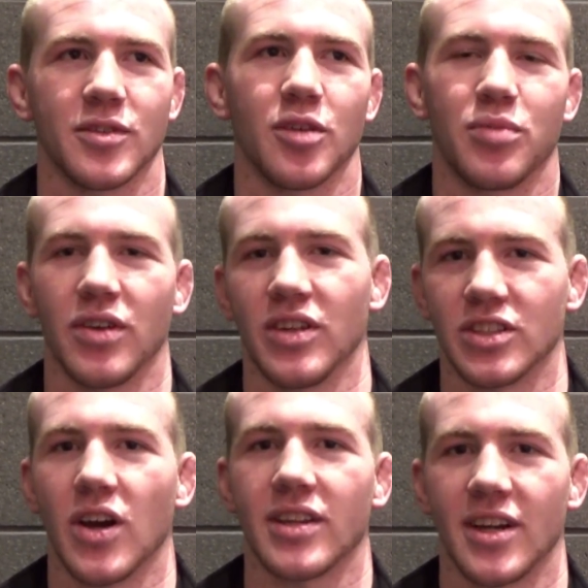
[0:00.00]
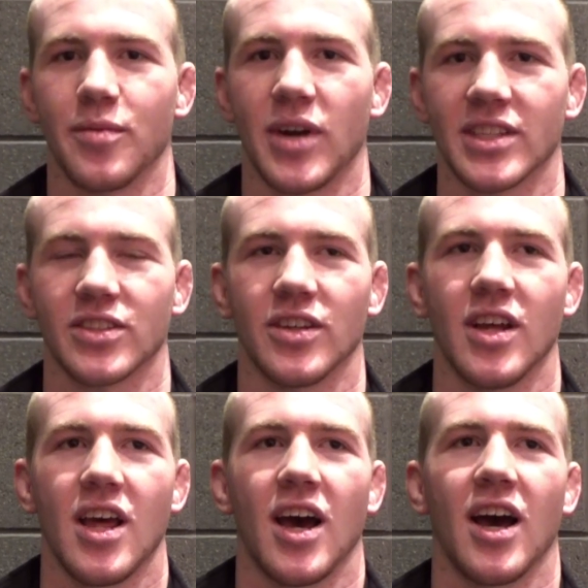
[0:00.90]
good privilege to go out there and wrestle.
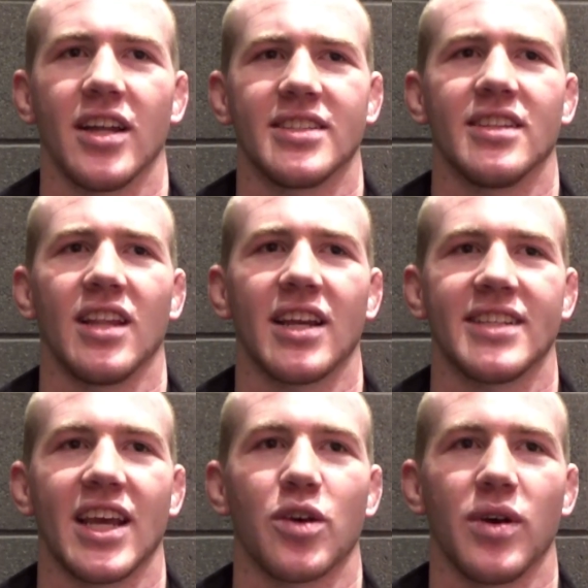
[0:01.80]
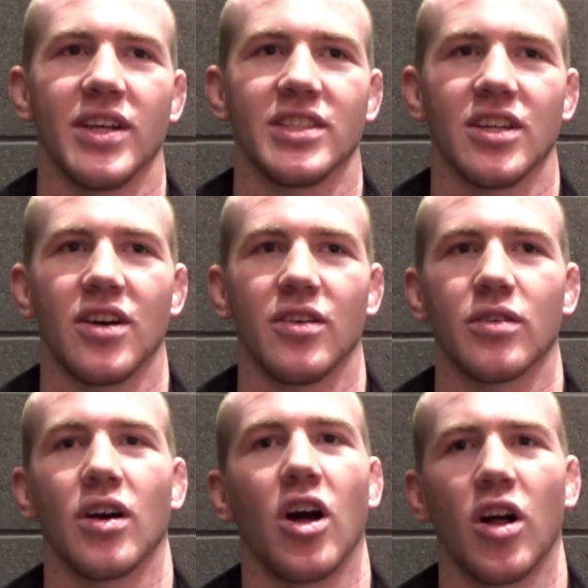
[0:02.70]
Uh, a lot of takeaways, you know,
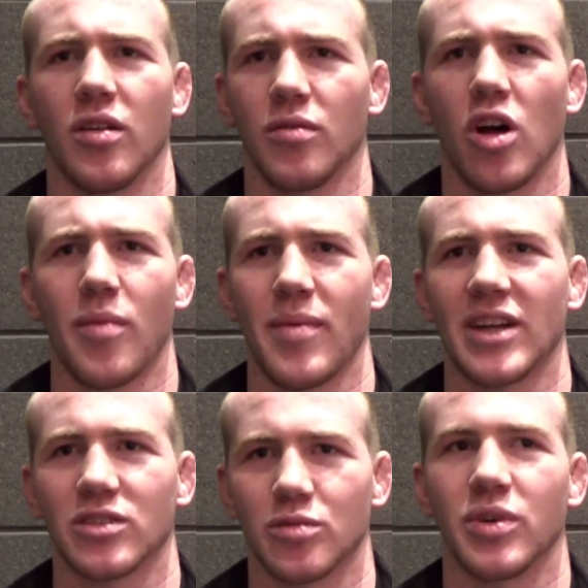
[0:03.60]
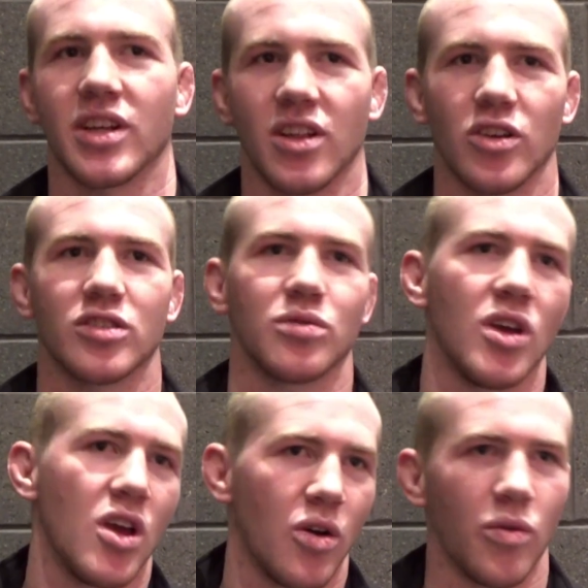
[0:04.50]
all, uh, all my matches are pretty close,
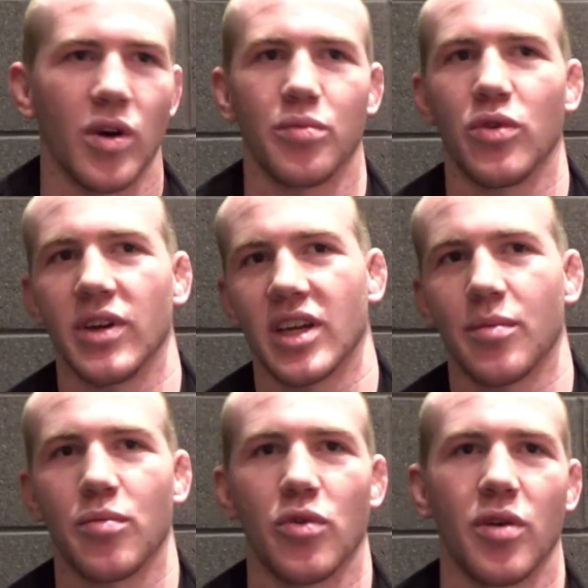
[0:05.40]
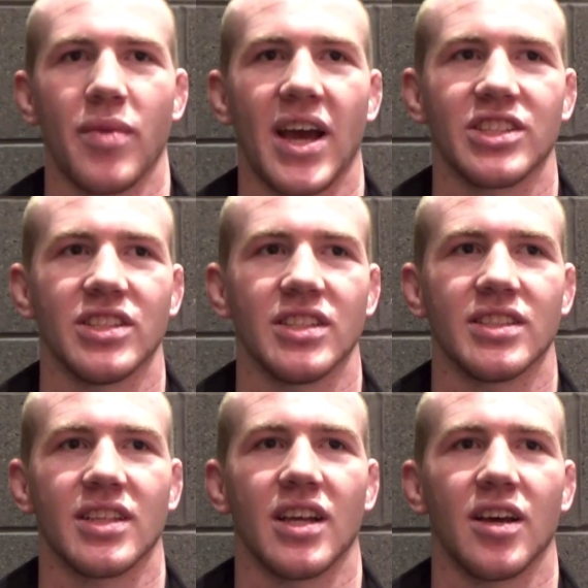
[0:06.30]
one point, couple point
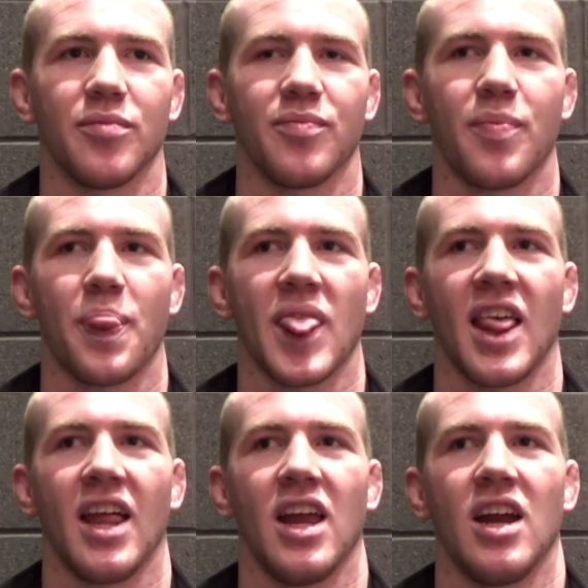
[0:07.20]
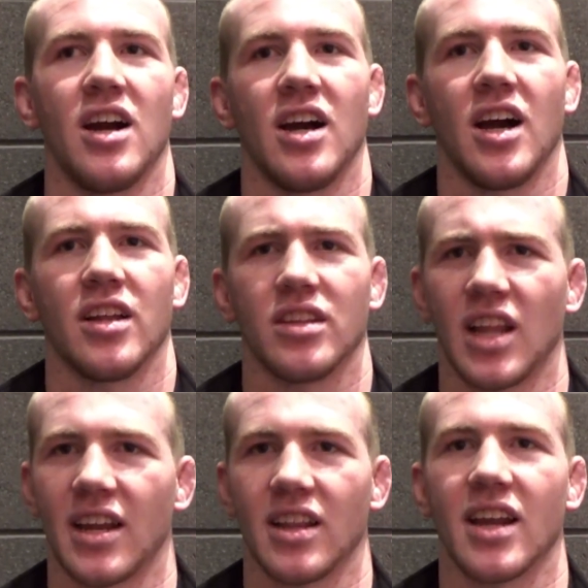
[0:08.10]
matches. Um, a
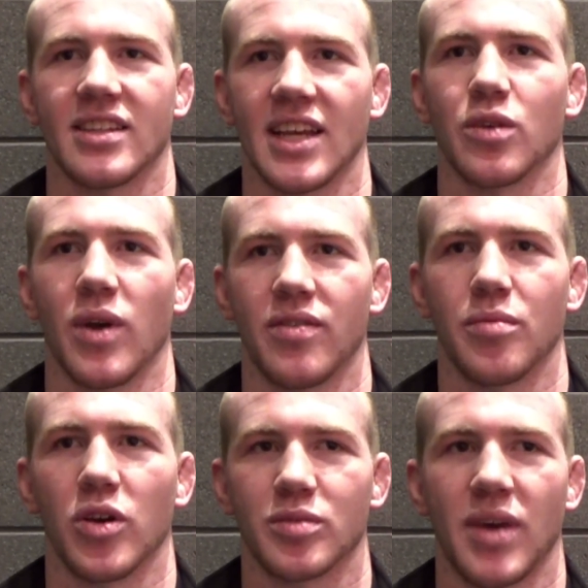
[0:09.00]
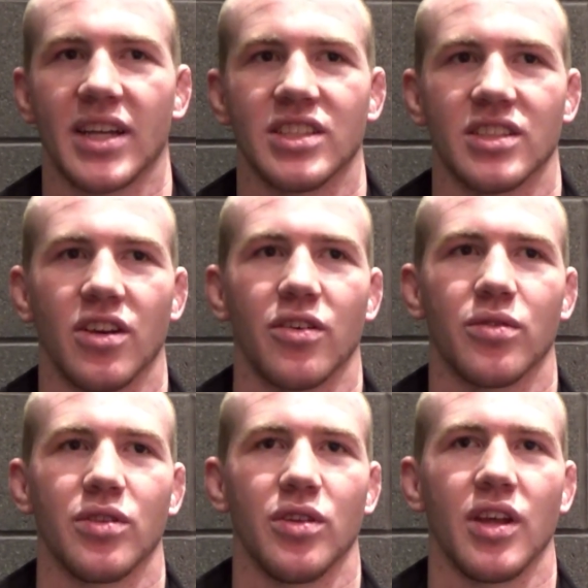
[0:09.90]
lot, a lot of away from those matches. You know,
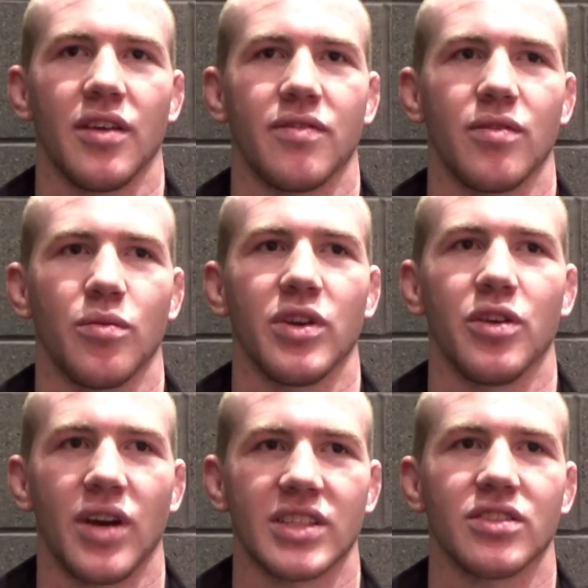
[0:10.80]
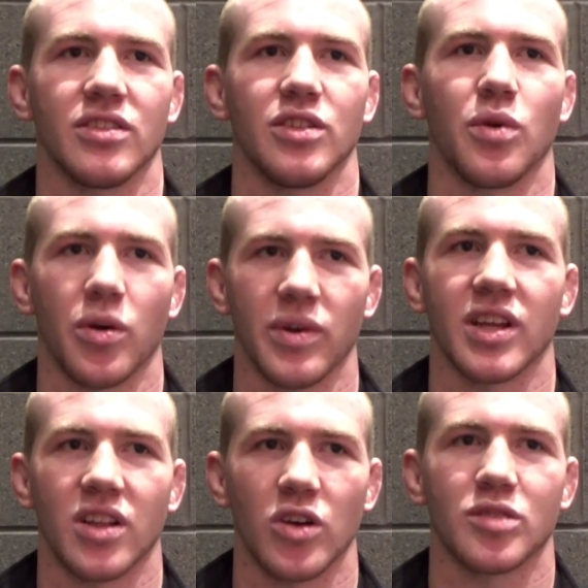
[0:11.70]
if, if, when you wrestle, you want to win
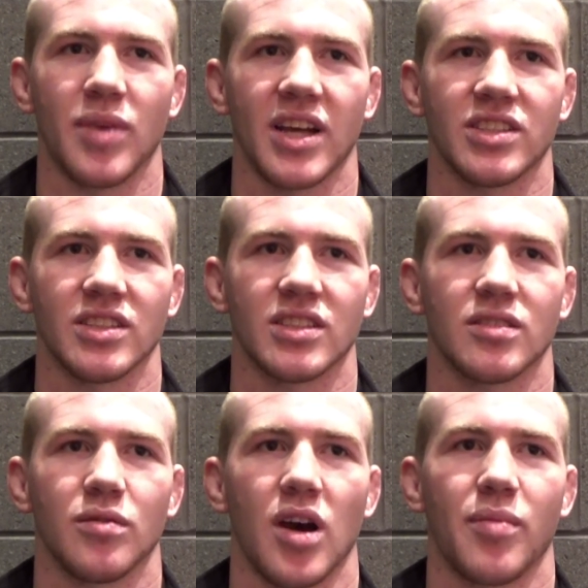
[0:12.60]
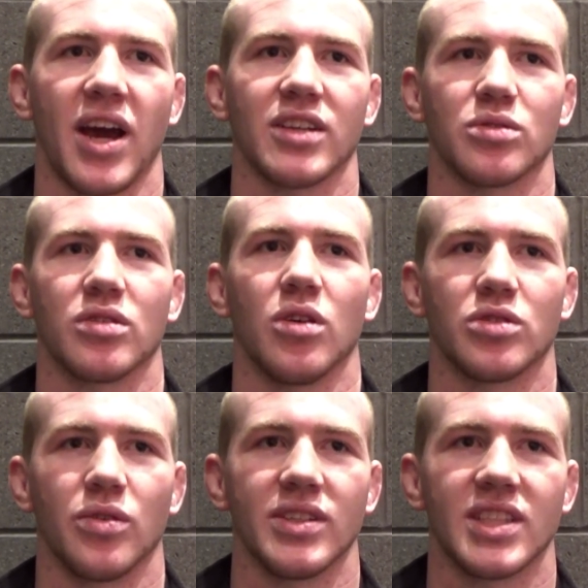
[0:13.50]
the close matches. Well, my high school
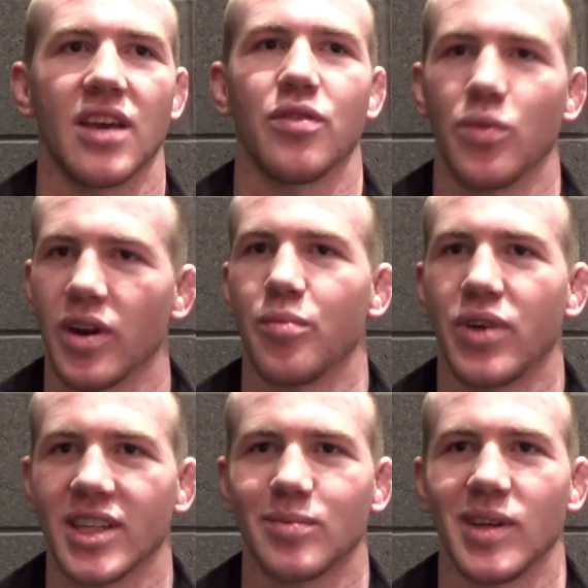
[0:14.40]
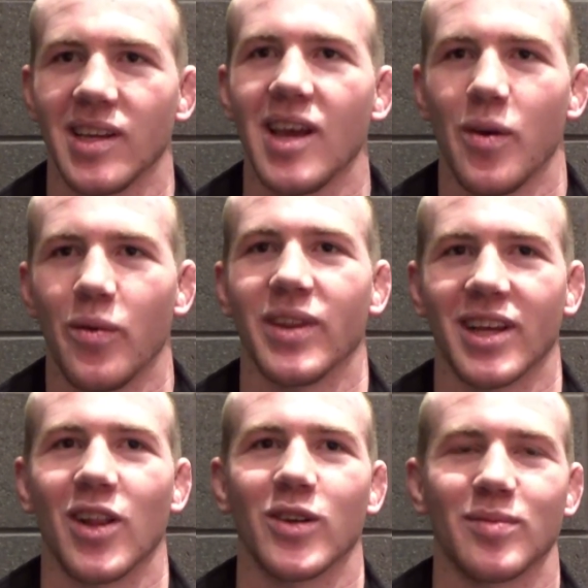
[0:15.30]
coach always say, if you want to impress me, win the
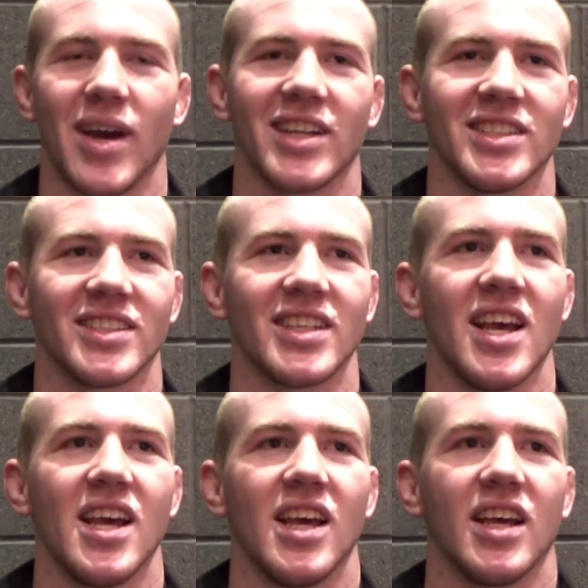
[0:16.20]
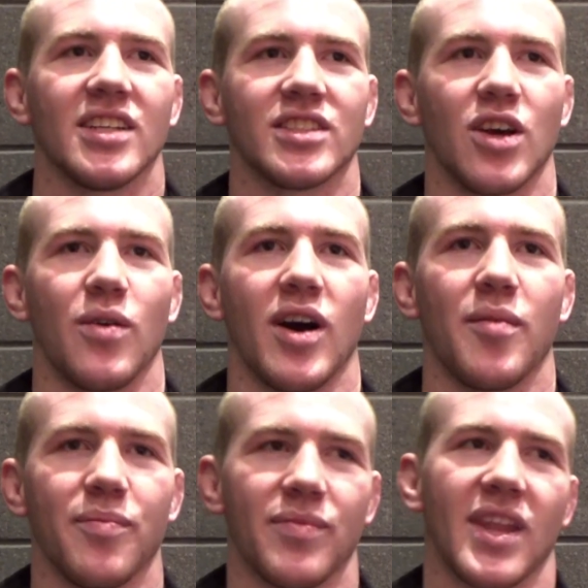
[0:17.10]
close matches. So
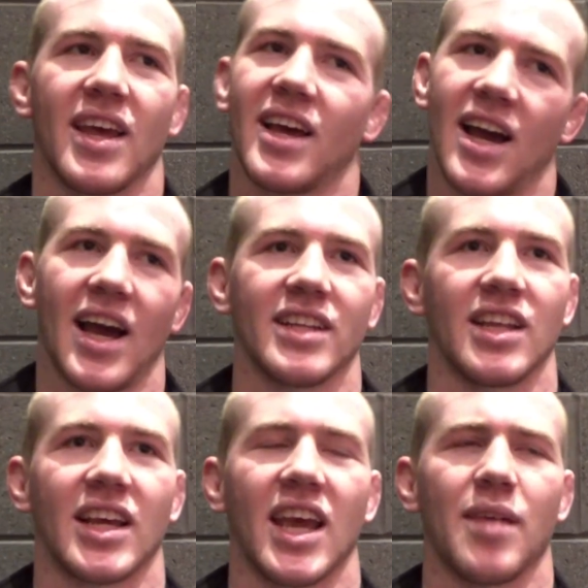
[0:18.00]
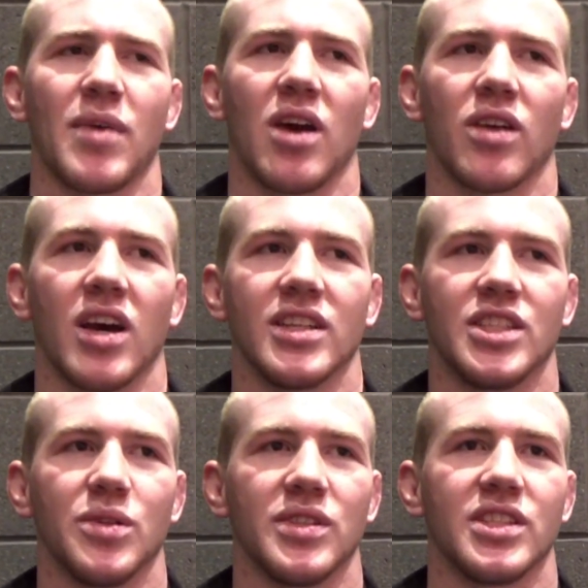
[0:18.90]
um, I, I, came out uh,
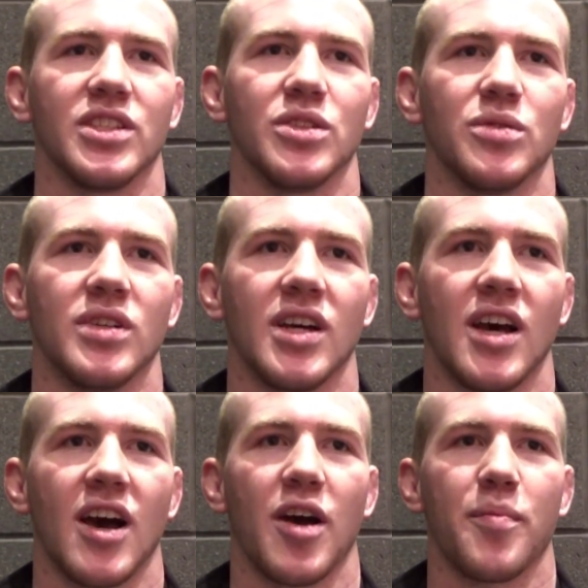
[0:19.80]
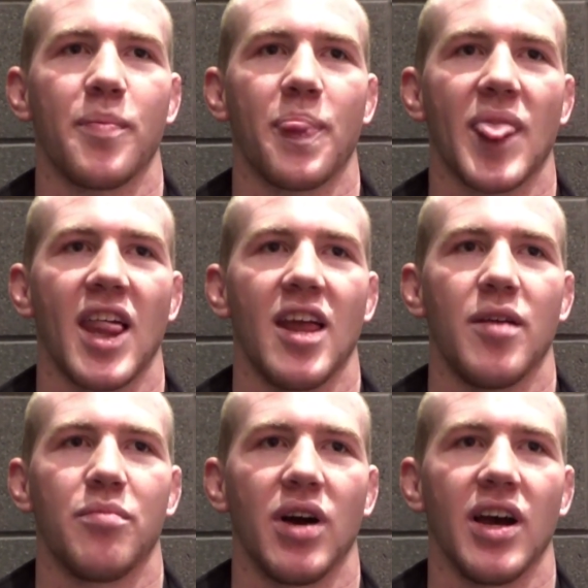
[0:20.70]
two and two, um,
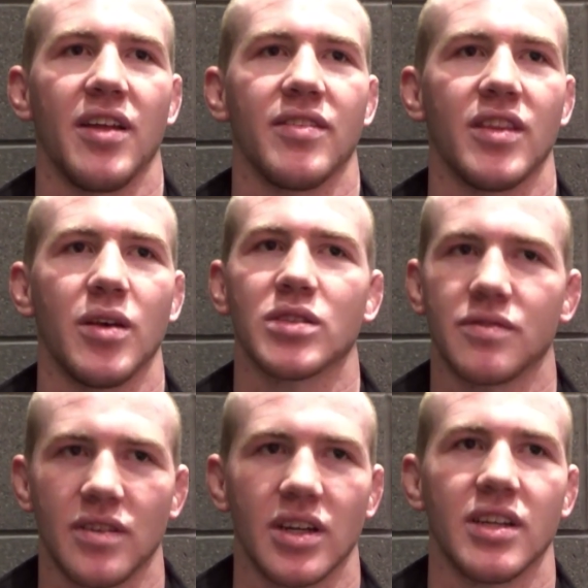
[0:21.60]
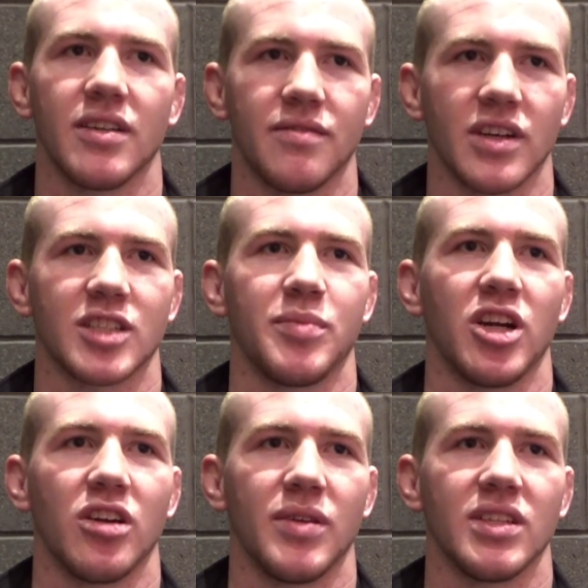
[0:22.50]
but it was a fun, fun
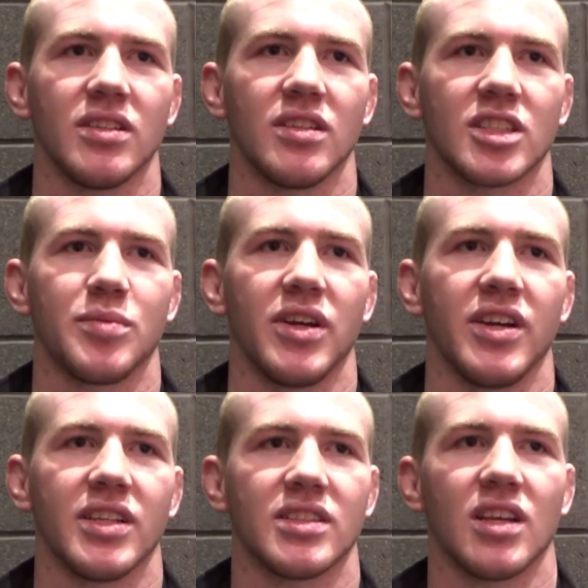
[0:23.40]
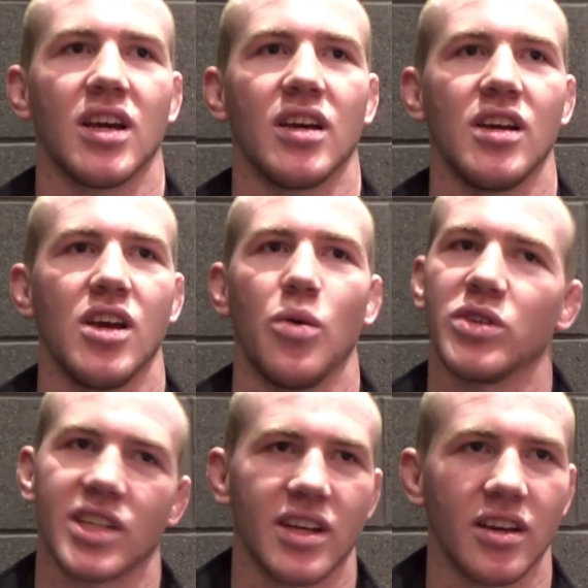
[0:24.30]
experiment experience. Uh,
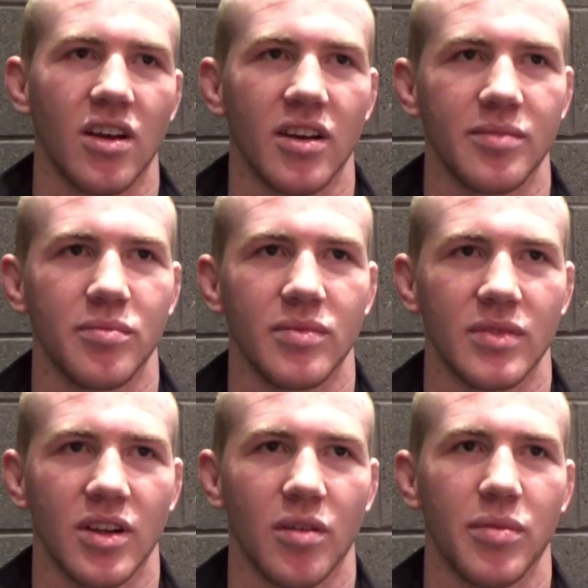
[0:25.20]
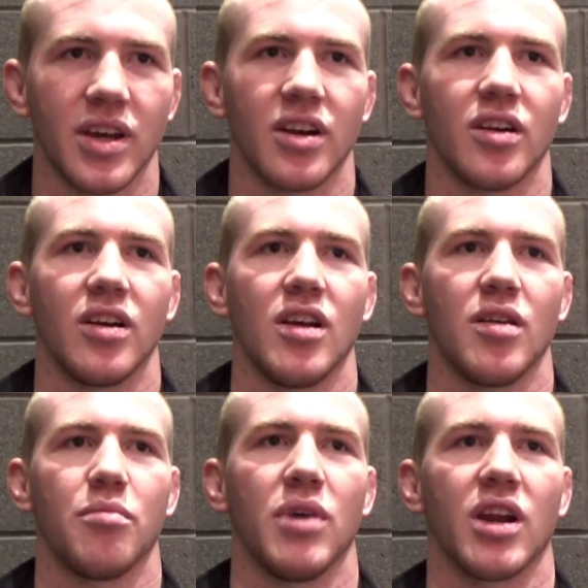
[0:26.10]
wish I could have gone gone better,
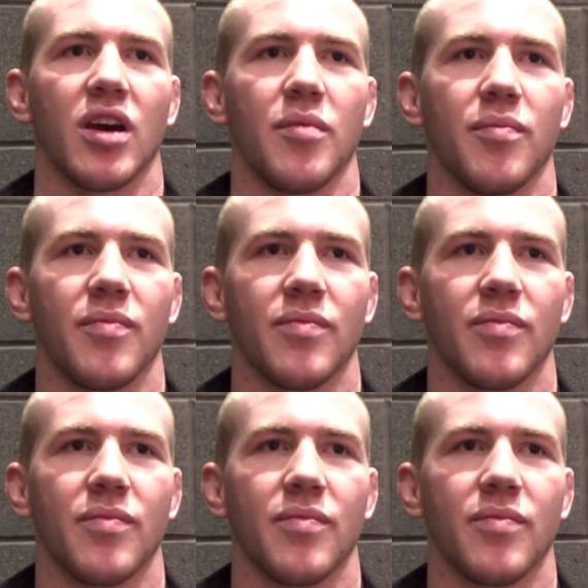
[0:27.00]
but um,